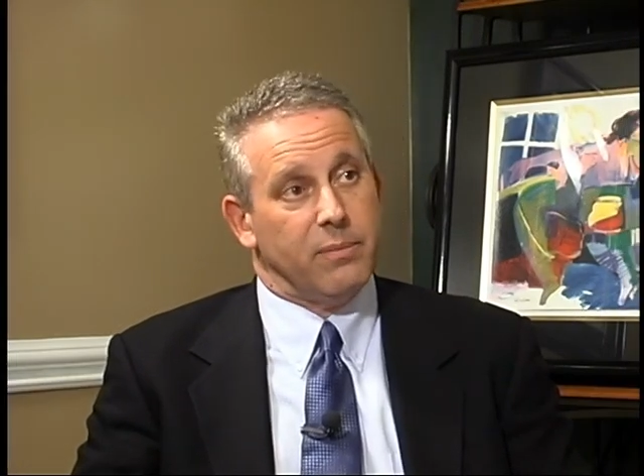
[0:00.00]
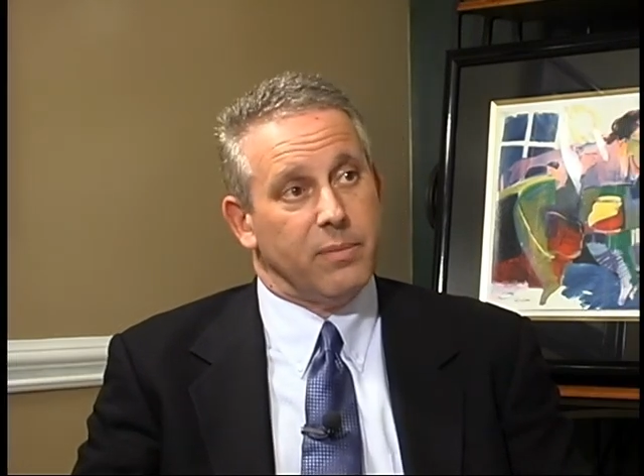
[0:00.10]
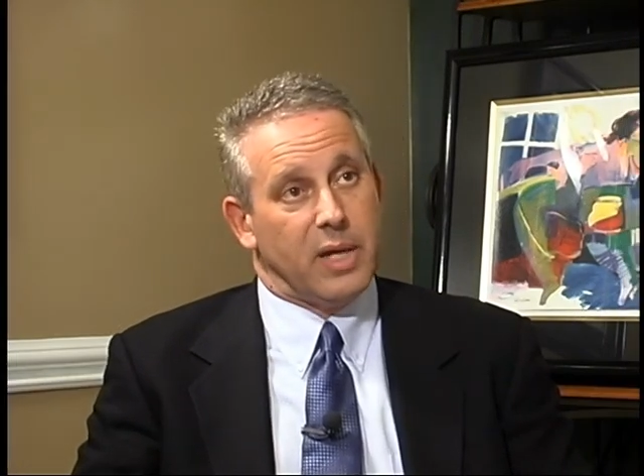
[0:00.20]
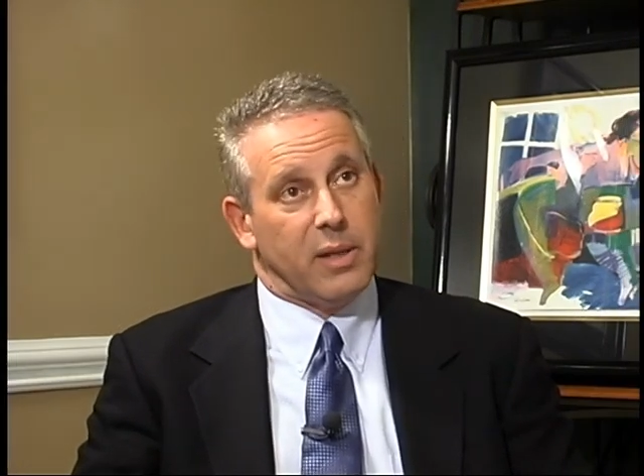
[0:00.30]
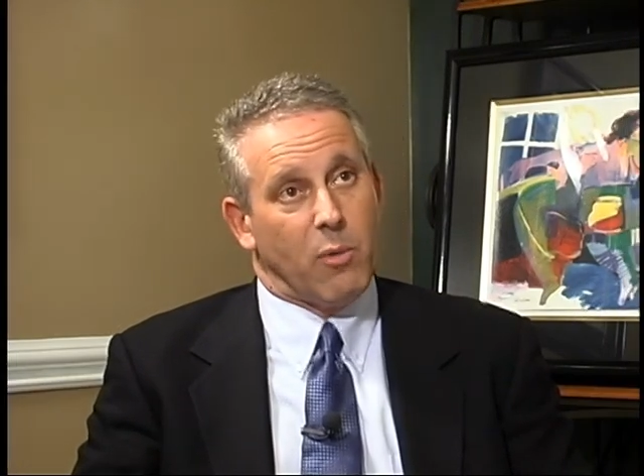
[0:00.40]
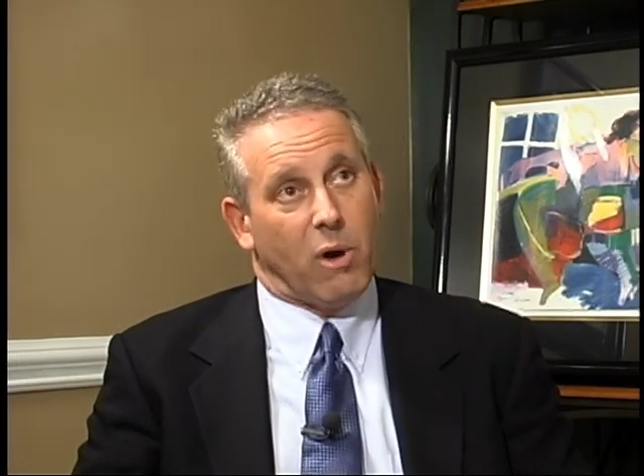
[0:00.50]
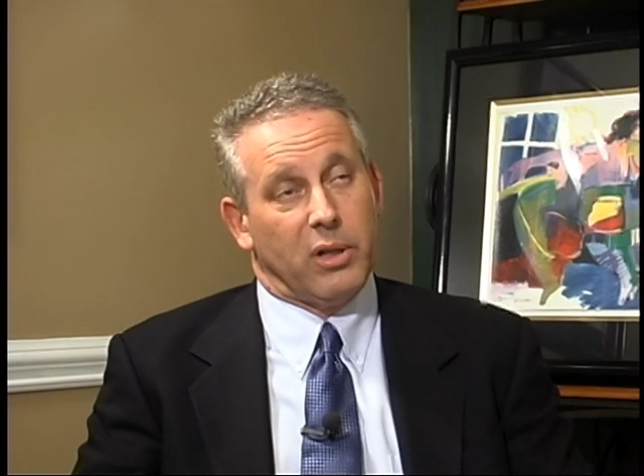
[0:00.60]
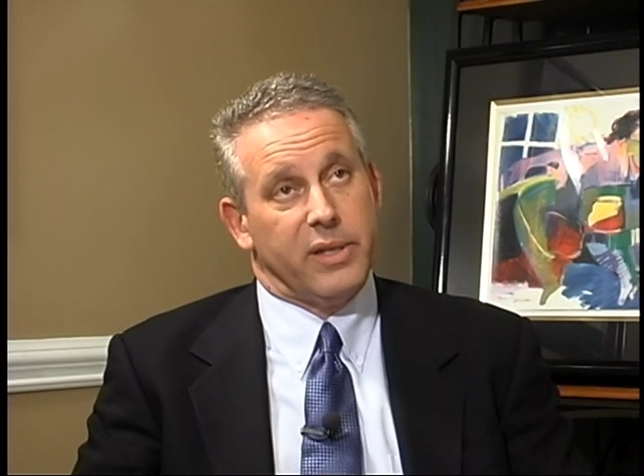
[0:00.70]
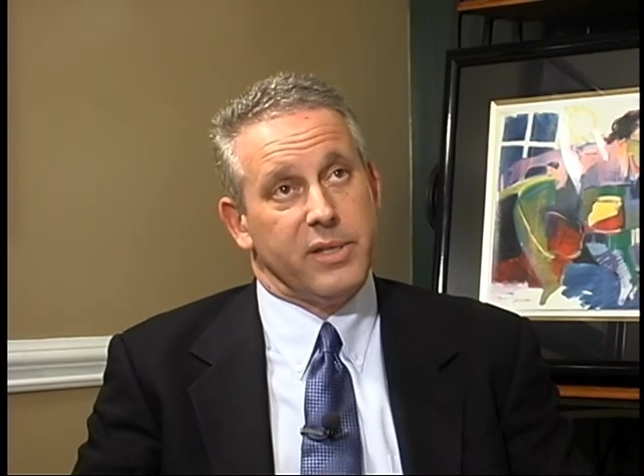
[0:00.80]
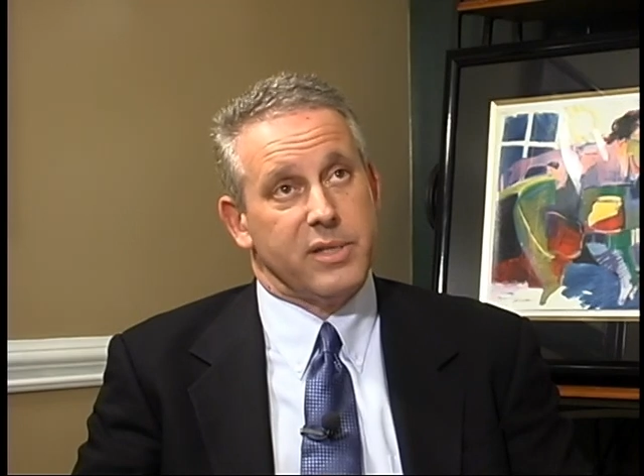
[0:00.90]
And the
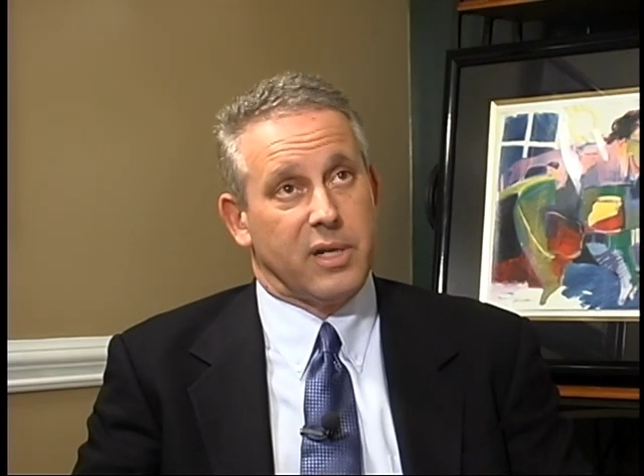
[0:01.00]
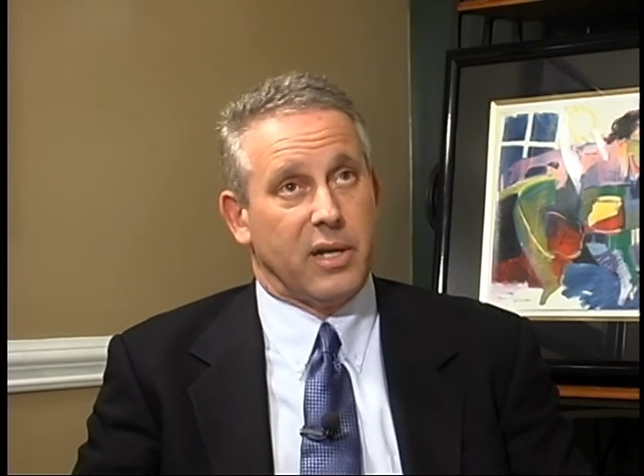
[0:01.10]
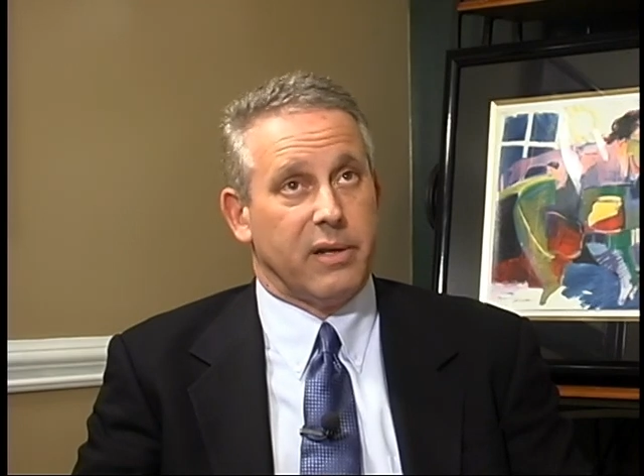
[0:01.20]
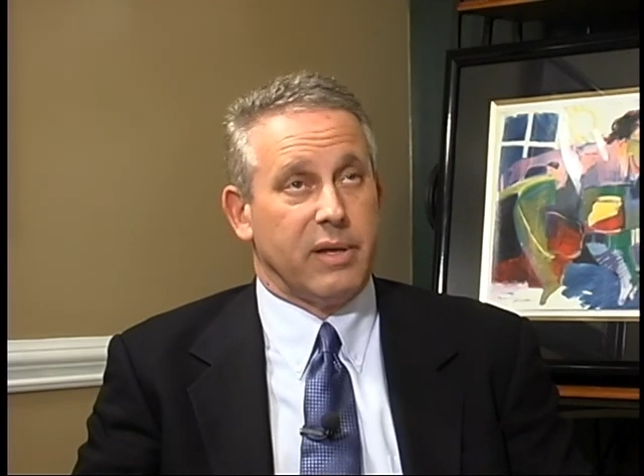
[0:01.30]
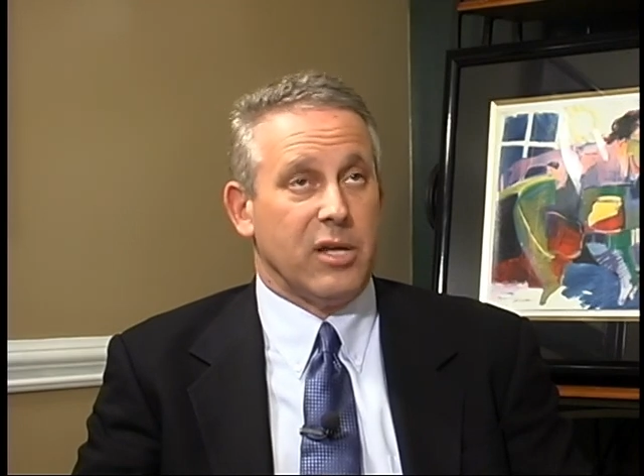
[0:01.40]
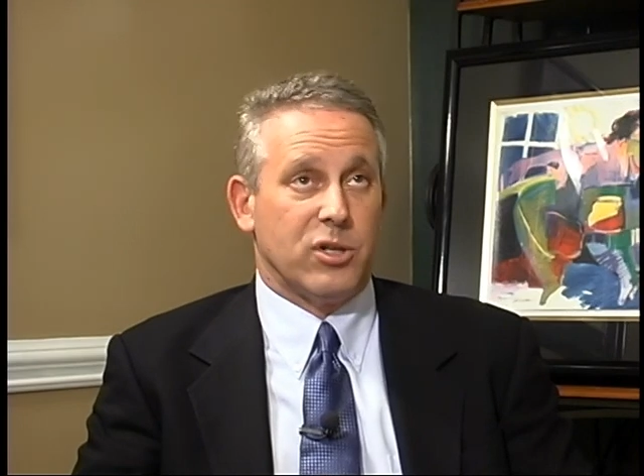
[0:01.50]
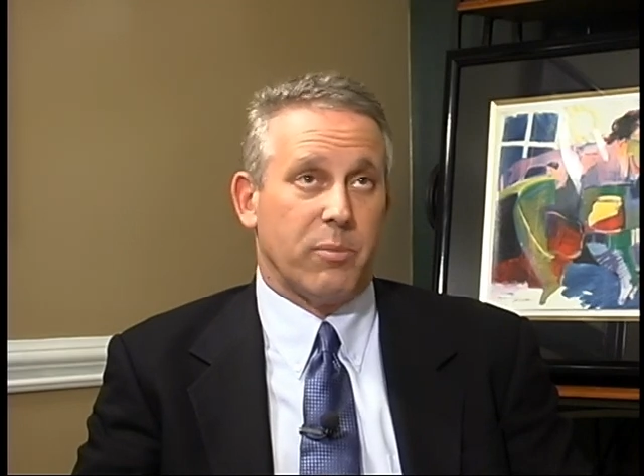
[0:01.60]
Marlins, A.J.